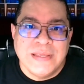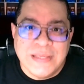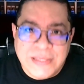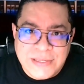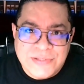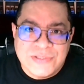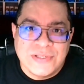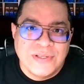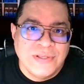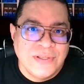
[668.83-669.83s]
Is
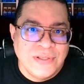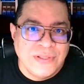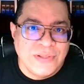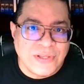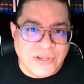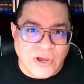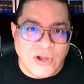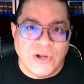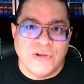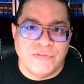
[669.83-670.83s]
the
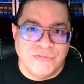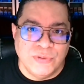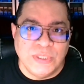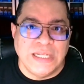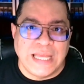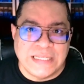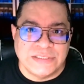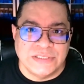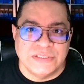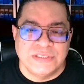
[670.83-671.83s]
card fully
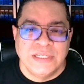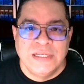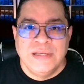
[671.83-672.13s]
licensed?